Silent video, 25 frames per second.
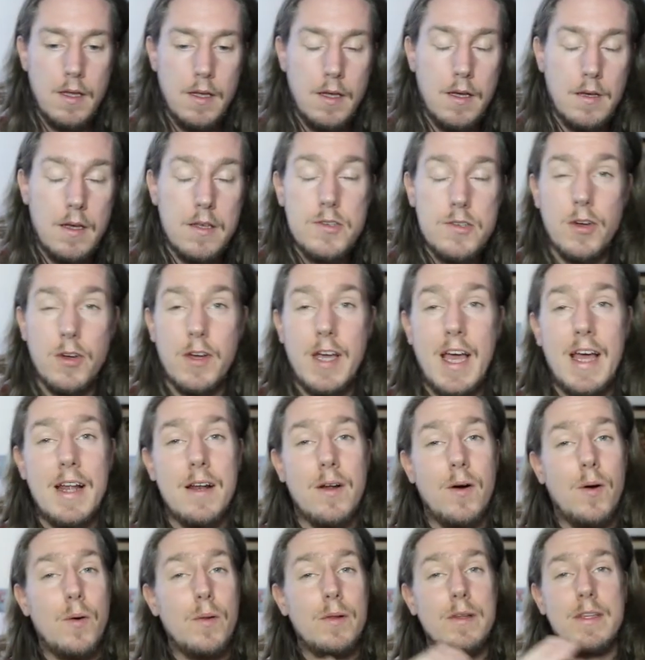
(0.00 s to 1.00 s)
So again,
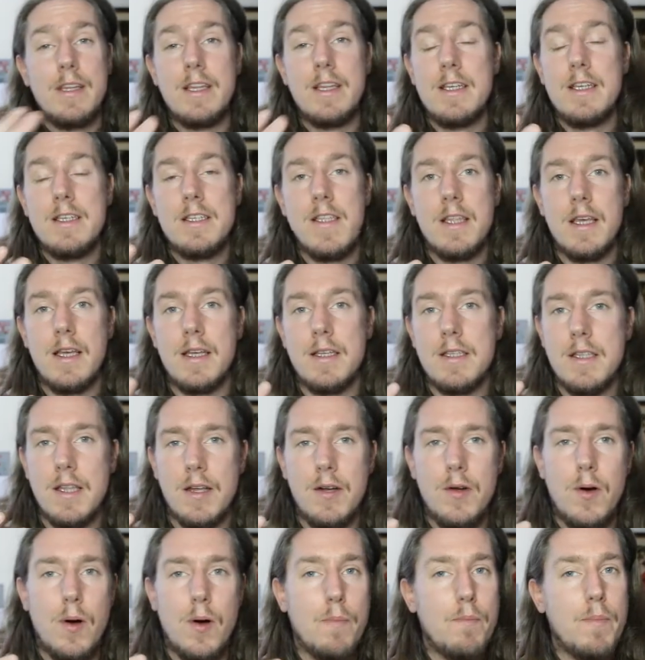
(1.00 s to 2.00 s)
all of these things, they're
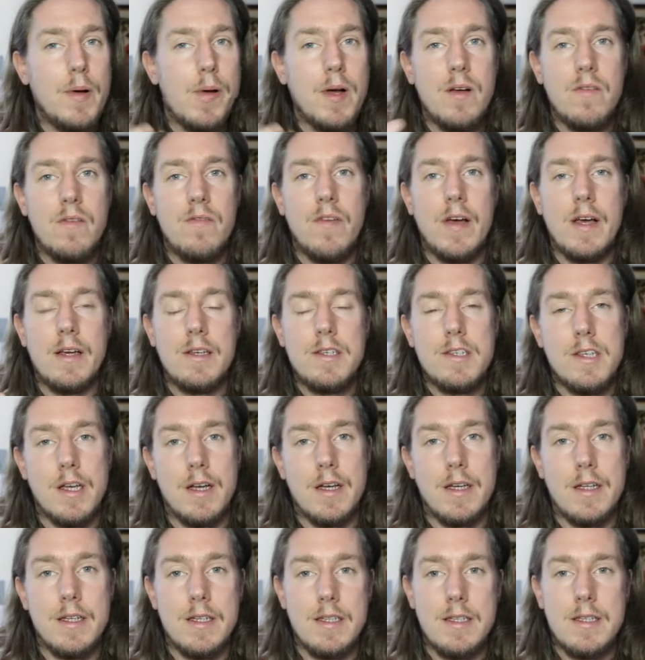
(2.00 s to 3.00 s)
not a perfect
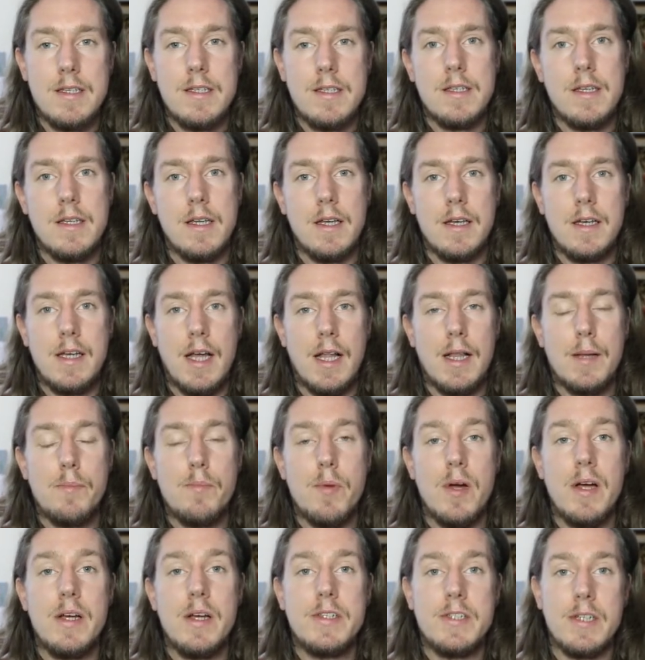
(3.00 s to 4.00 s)
science.
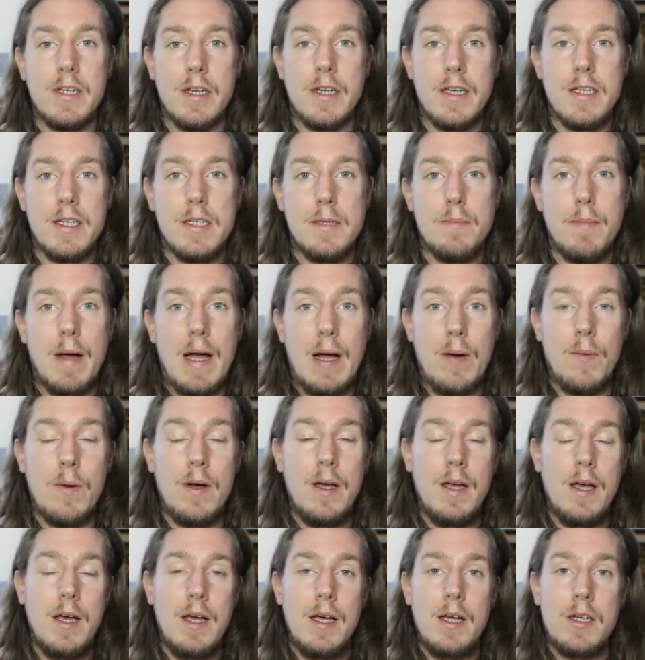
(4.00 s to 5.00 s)
Calibration is about
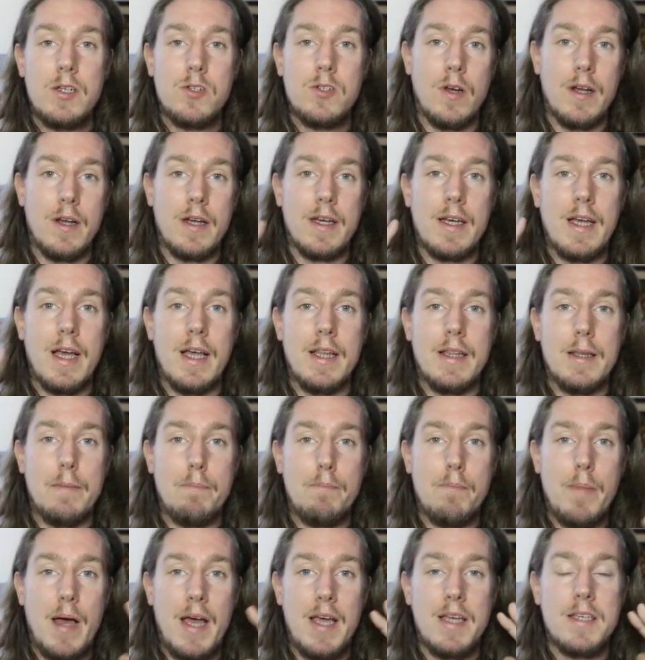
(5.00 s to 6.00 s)
trying to get the
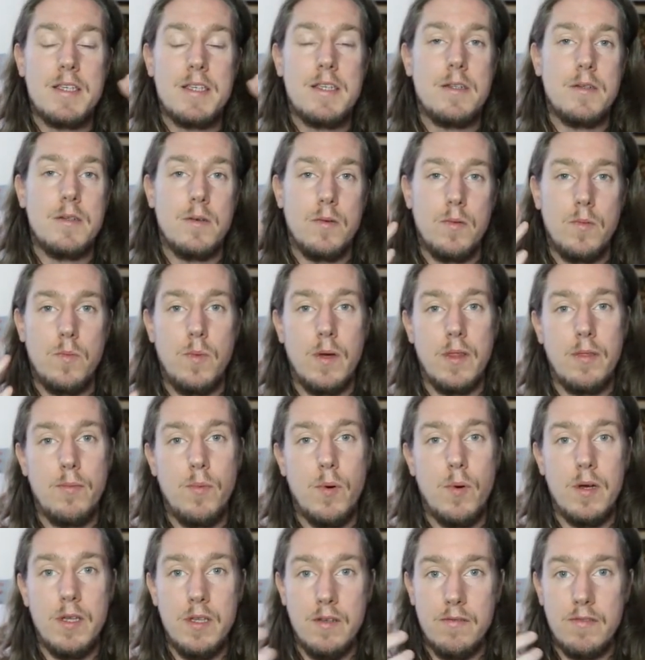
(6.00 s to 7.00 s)
best with what
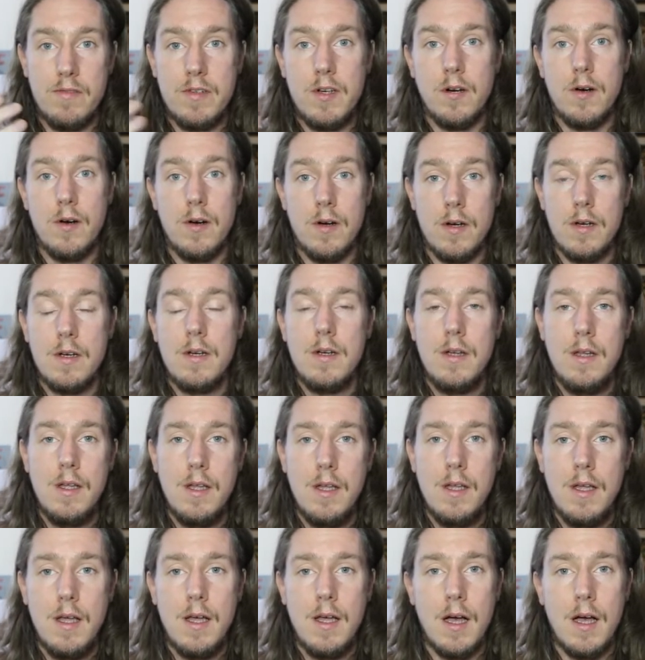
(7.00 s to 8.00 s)
you've got.
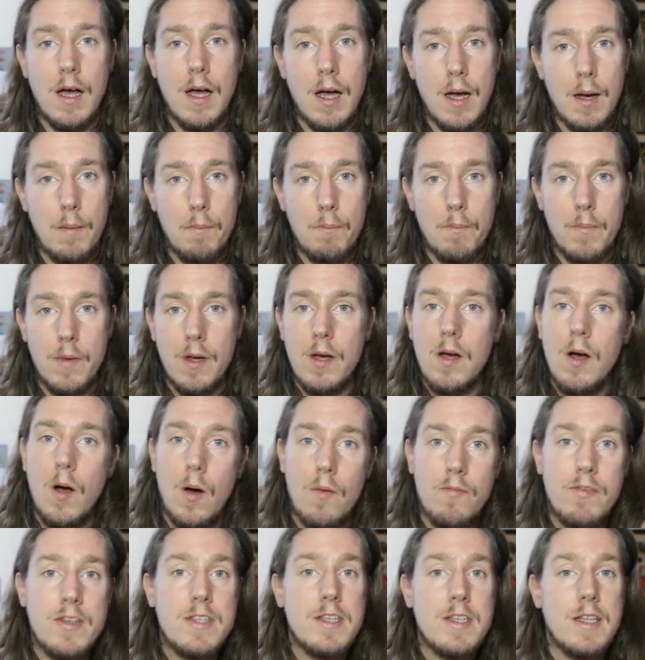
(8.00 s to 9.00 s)

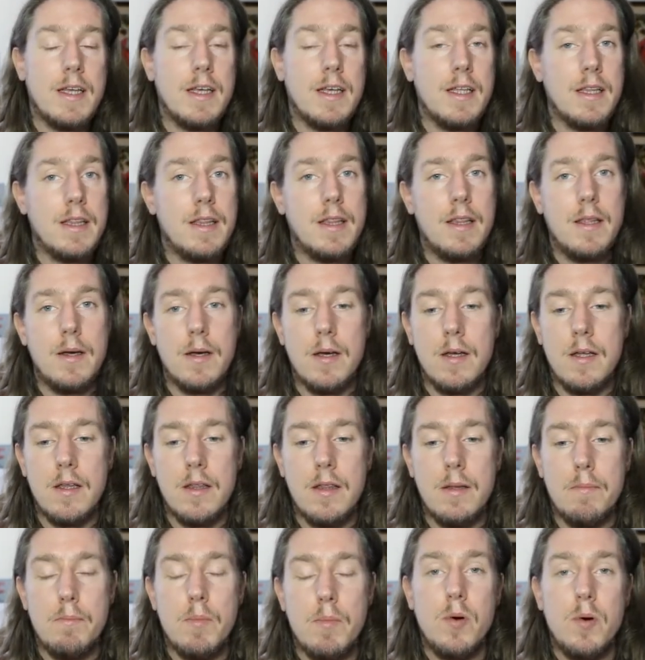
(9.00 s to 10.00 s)
Obviously, the
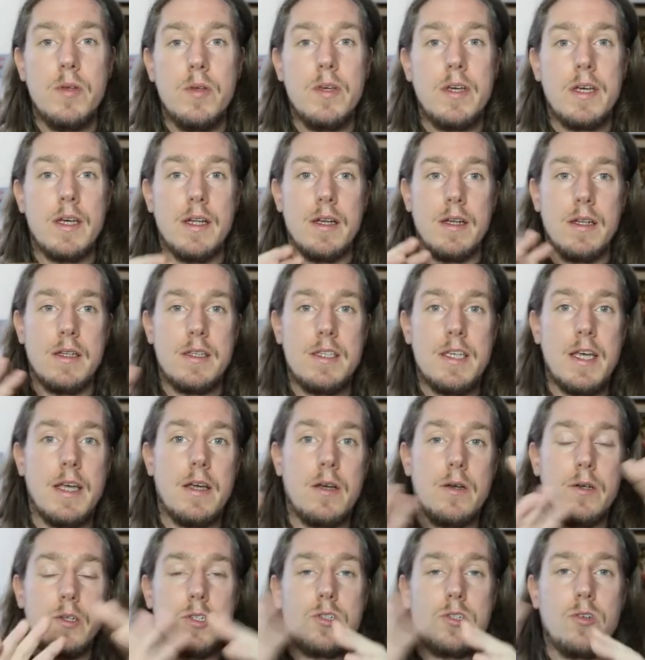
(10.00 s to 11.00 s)
more you can take
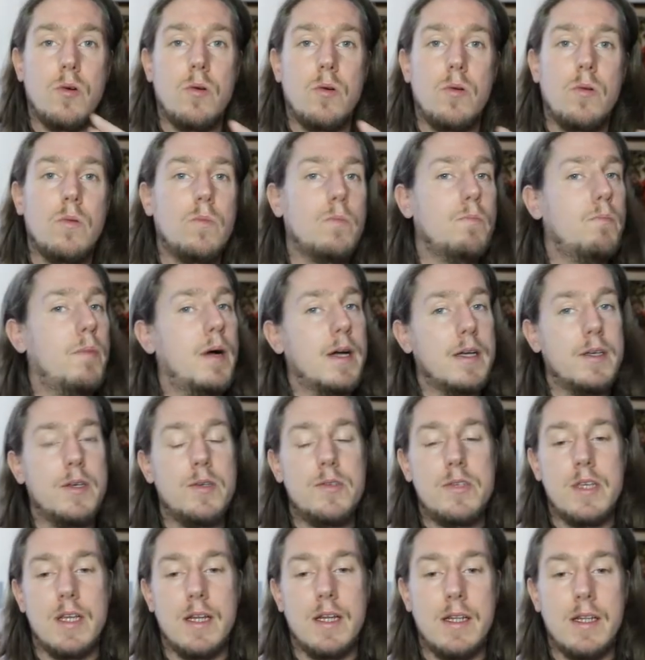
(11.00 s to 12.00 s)
control by
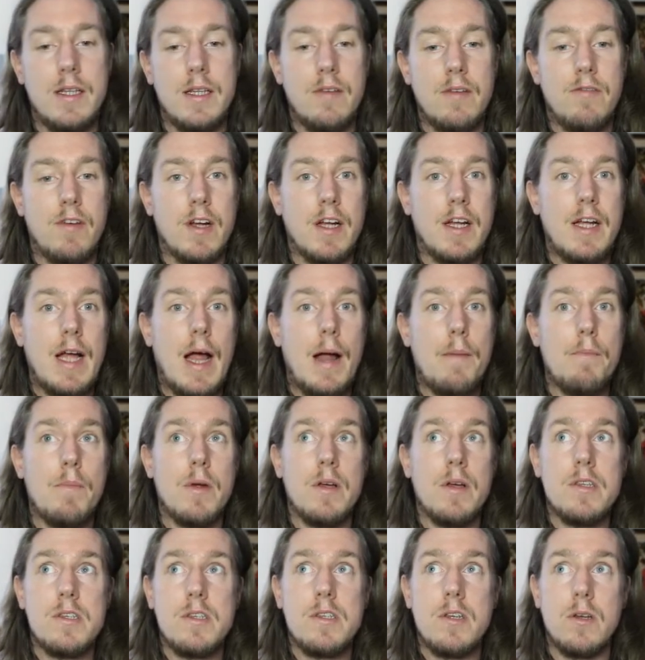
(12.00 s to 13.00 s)
using different
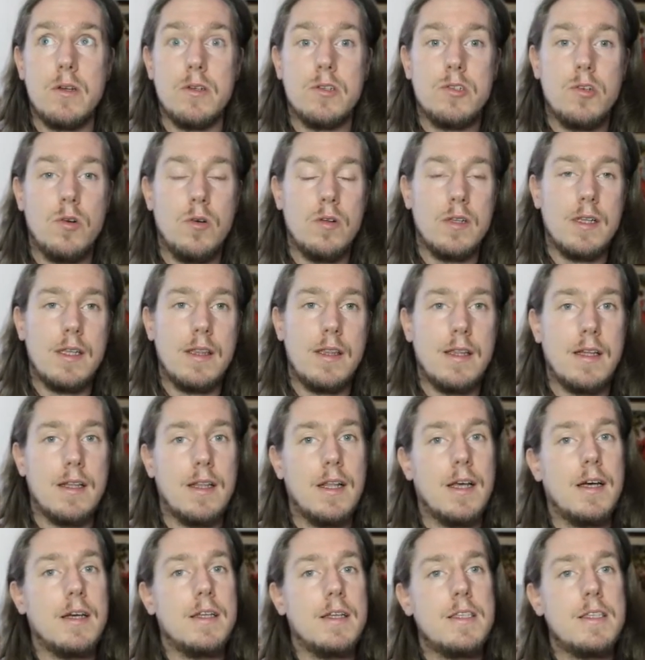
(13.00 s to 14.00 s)
cameras, controlling the
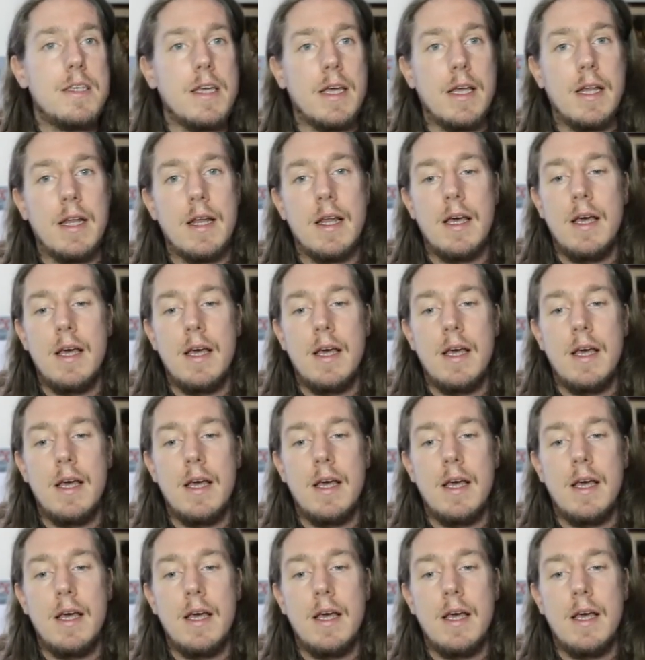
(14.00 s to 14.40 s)
lighting,